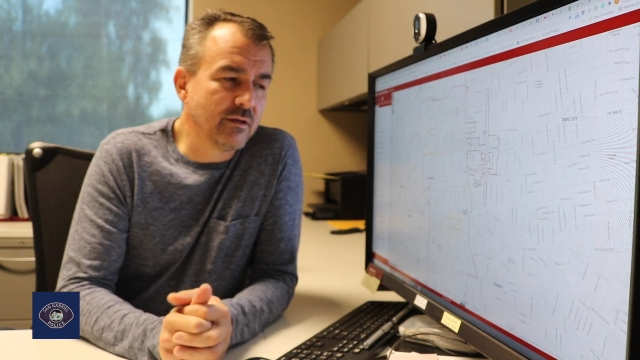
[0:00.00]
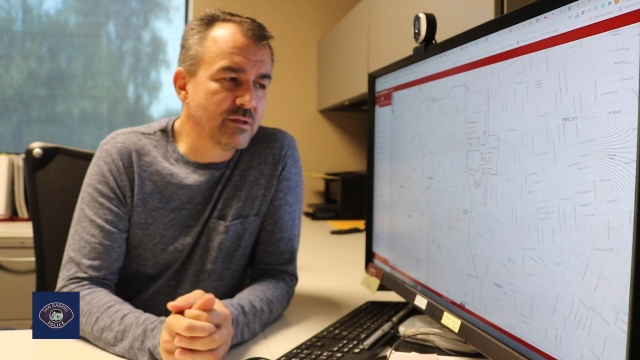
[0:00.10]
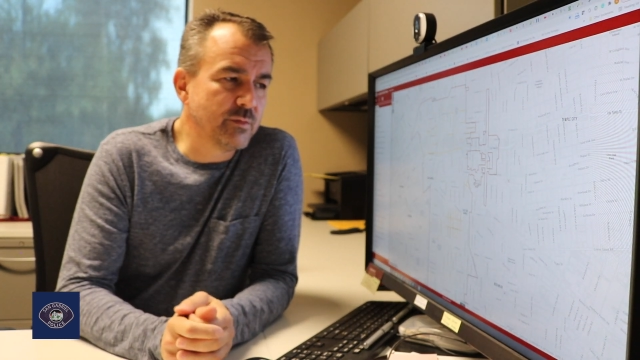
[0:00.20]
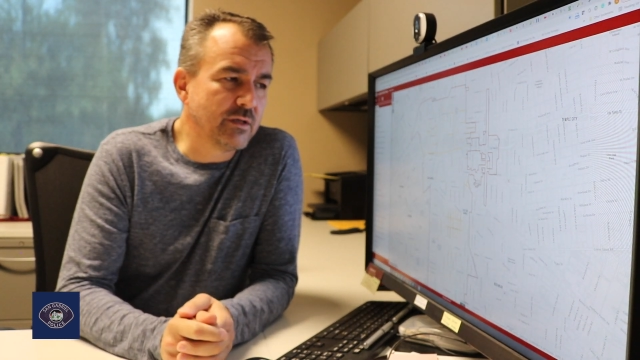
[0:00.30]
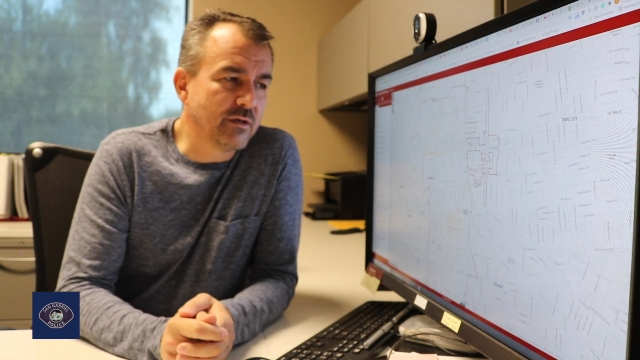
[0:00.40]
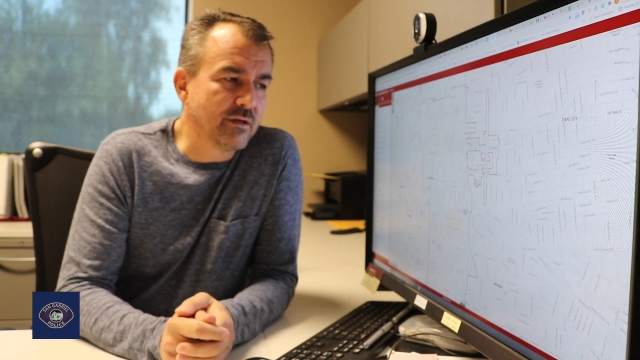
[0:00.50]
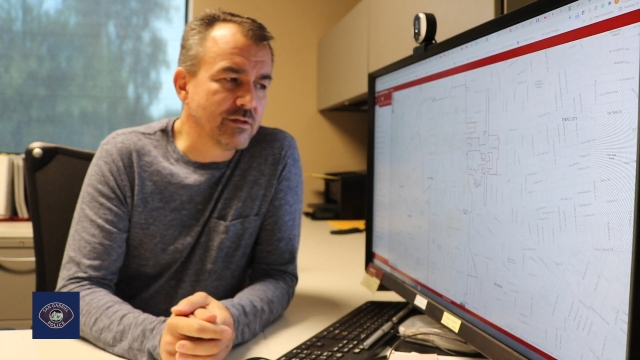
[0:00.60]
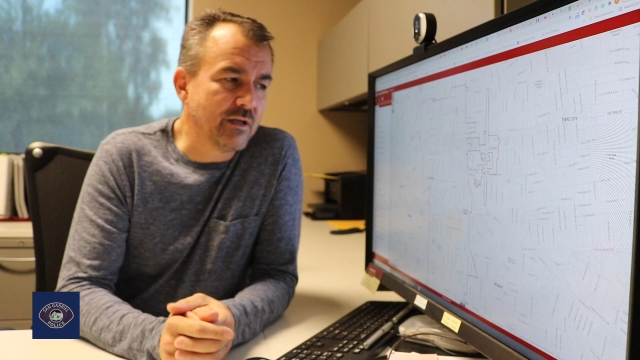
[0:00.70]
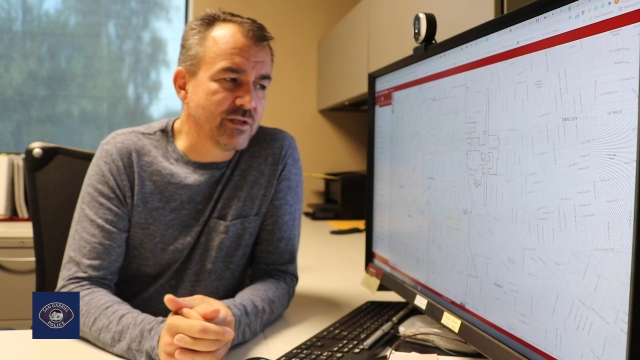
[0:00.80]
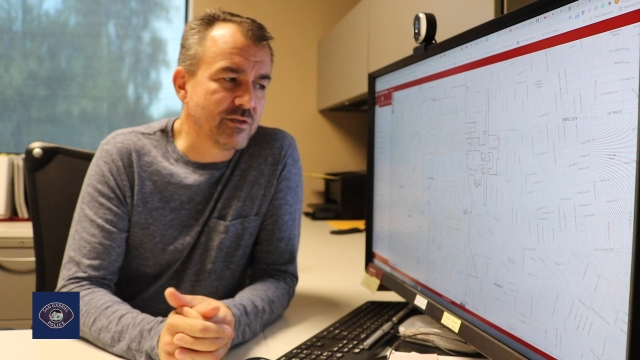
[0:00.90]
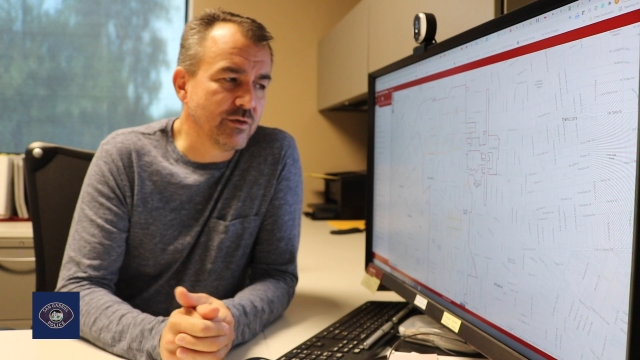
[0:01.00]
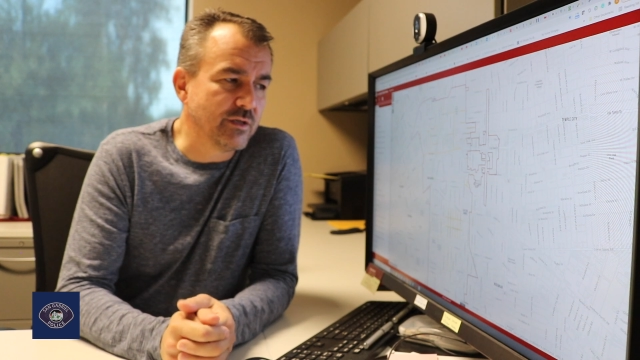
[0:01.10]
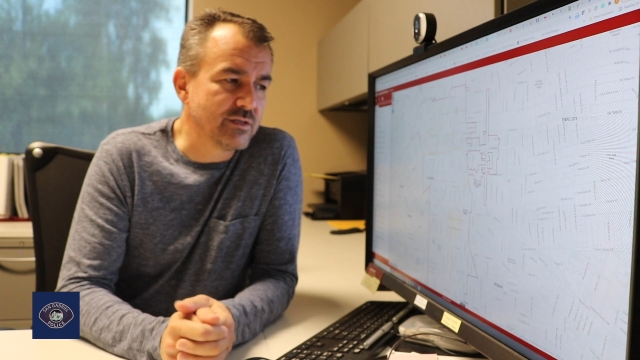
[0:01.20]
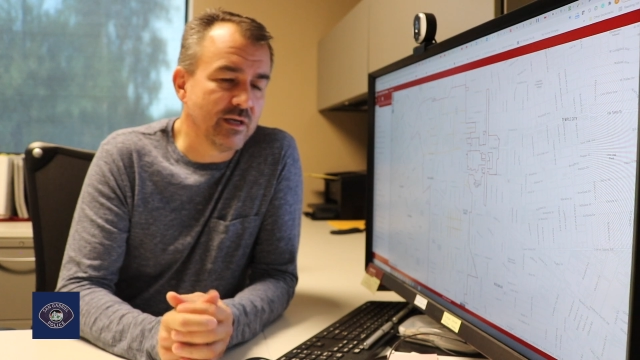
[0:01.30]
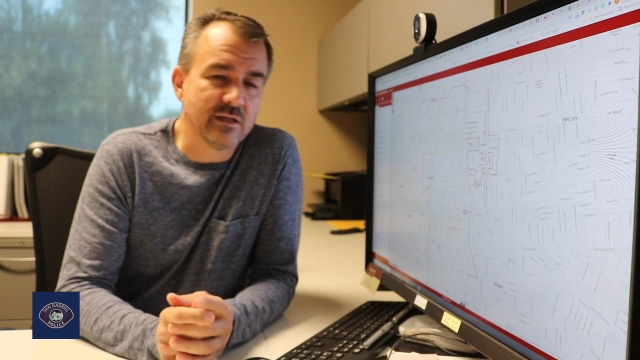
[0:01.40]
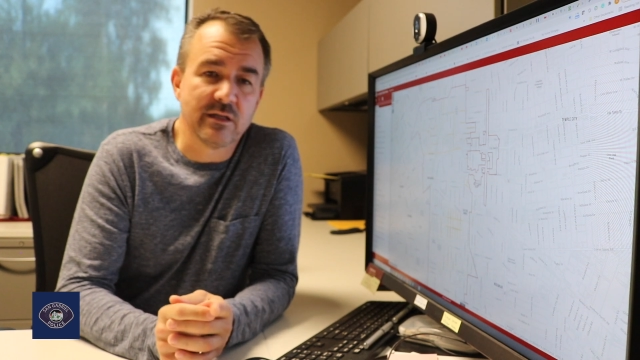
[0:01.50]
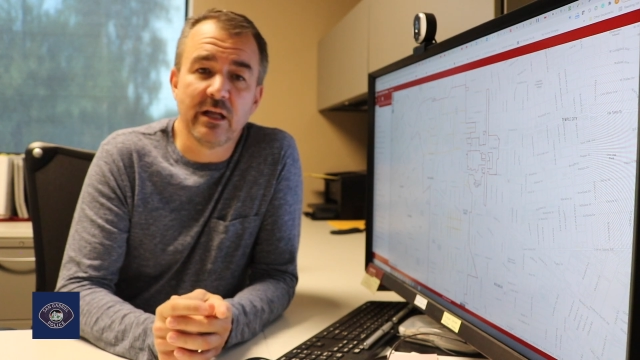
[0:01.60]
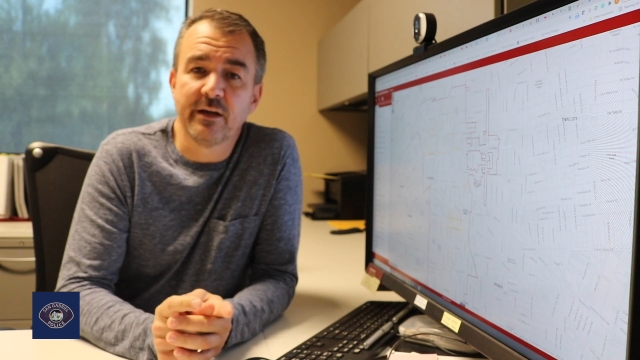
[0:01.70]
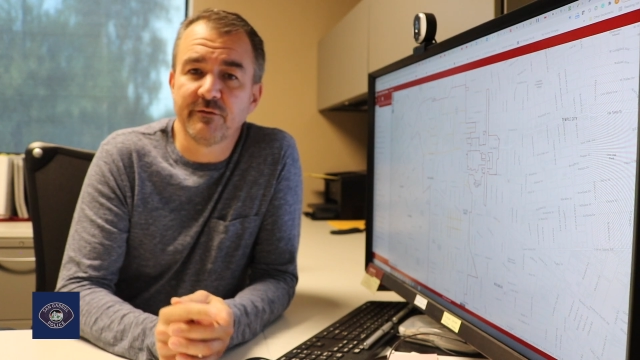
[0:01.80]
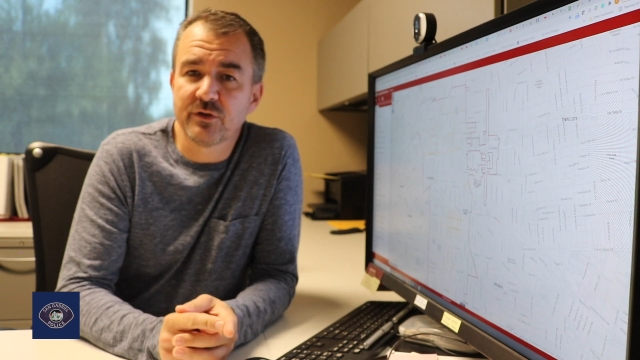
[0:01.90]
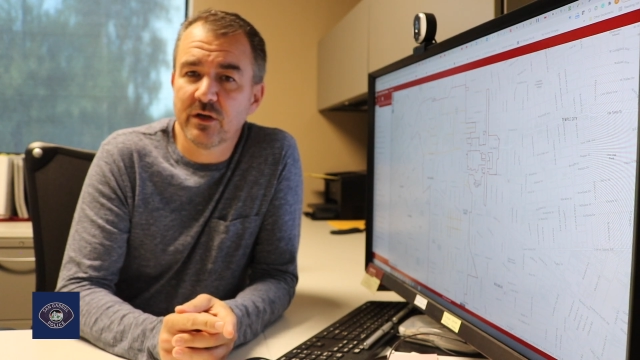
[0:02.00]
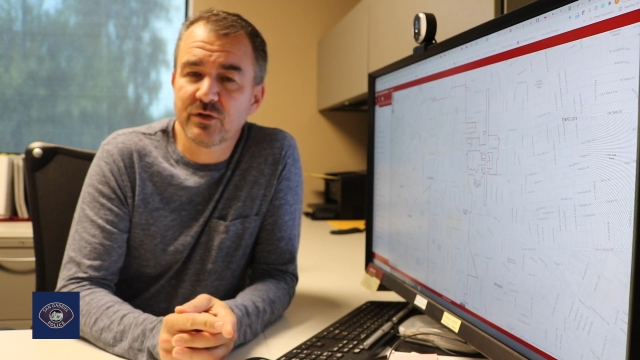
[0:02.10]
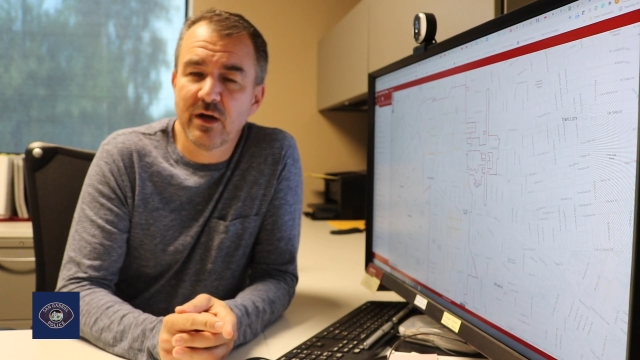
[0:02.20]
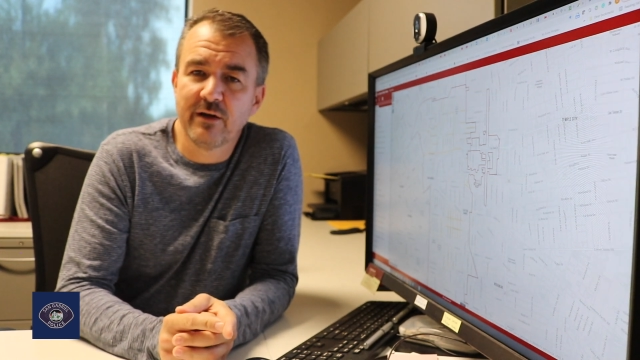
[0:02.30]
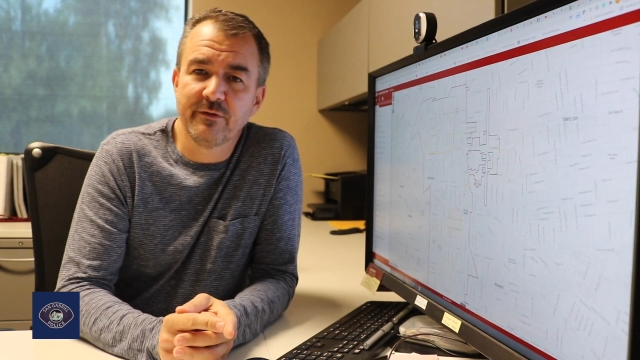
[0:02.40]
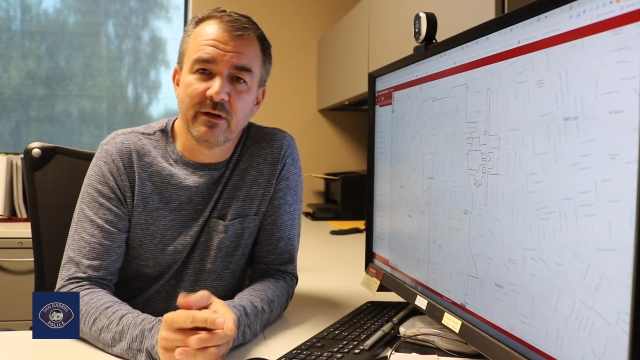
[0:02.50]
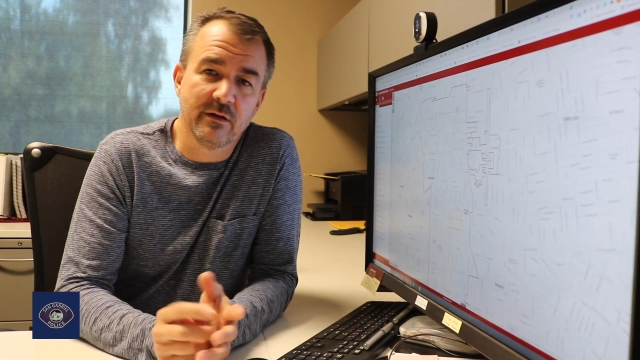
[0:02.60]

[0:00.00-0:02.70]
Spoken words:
is because Las Tunas has a lot of truck traffic,